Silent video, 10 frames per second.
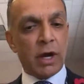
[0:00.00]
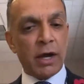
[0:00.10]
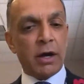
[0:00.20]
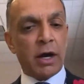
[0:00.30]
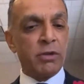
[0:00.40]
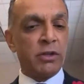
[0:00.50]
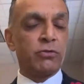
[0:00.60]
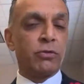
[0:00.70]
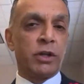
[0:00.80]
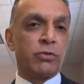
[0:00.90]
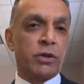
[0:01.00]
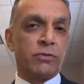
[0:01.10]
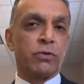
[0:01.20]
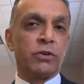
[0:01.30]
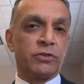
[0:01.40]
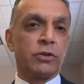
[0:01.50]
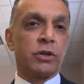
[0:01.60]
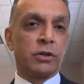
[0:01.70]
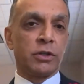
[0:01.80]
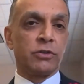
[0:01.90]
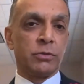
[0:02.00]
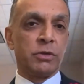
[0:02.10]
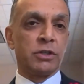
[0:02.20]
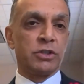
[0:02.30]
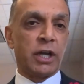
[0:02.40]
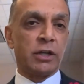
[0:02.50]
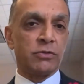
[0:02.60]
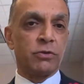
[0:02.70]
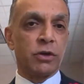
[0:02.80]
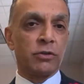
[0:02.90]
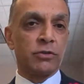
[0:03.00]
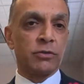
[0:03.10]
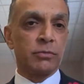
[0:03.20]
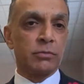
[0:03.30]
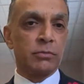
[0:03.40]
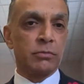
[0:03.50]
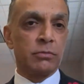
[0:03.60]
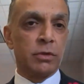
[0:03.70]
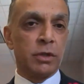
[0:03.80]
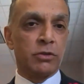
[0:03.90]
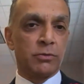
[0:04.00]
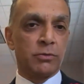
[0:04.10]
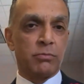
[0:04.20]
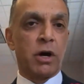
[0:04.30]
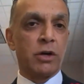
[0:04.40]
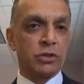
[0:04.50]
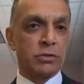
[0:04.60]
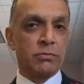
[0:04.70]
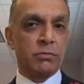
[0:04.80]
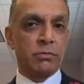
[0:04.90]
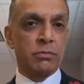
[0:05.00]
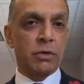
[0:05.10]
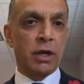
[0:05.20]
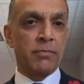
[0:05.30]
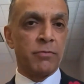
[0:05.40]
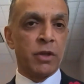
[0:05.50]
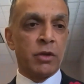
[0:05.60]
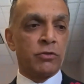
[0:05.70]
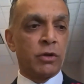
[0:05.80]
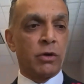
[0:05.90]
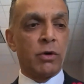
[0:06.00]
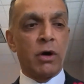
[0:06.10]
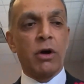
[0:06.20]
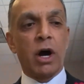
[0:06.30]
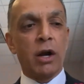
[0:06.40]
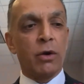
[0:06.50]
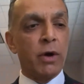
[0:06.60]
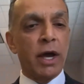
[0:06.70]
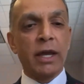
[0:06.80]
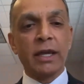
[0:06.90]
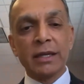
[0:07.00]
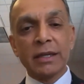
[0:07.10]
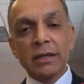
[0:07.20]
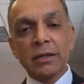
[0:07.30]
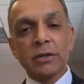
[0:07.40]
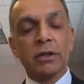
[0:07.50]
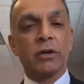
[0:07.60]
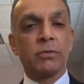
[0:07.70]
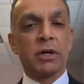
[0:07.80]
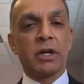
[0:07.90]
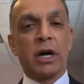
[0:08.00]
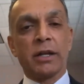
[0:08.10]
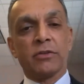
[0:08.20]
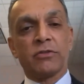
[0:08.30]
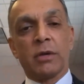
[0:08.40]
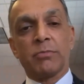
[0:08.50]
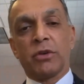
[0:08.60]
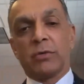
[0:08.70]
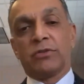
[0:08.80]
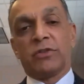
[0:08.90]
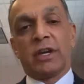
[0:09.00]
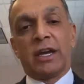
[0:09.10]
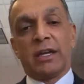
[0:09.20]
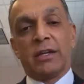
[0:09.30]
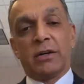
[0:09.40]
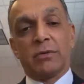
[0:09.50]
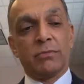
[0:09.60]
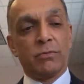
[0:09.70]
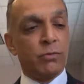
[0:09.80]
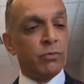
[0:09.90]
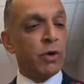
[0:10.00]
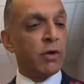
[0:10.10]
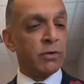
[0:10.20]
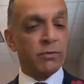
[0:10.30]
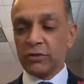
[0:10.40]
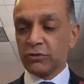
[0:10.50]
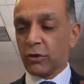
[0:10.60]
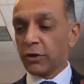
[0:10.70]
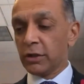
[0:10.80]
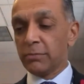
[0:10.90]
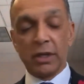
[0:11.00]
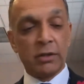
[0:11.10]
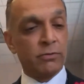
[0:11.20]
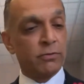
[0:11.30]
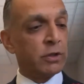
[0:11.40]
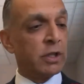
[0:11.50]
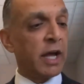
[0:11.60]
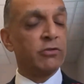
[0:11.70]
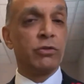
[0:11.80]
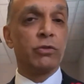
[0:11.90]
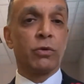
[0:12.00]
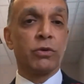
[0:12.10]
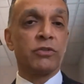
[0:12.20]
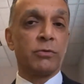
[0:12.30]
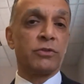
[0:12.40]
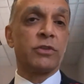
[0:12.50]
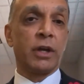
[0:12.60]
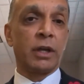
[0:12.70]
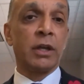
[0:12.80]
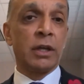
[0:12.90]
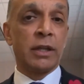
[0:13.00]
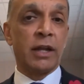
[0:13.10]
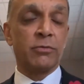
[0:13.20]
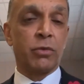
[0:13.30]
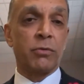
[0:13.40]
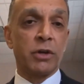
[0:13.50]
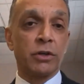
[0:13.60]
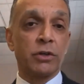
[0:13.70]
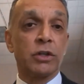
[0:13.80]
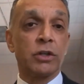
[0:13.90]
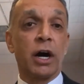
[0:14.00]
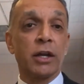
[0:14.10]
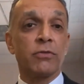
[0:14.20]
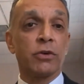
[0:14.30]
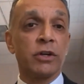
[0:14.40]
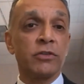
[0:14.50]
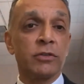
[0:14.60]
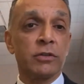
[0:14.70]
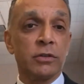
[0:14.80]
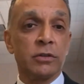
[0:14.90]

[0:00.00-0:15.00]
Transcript: I, I believe 2024 is still going to continue to be a challenge for us in terms of margin, right? So our ROA, you know, from a guidance standpoint, I would say, you know, where we've historically been for the last two quarters, I would say that's probably a good guide for us,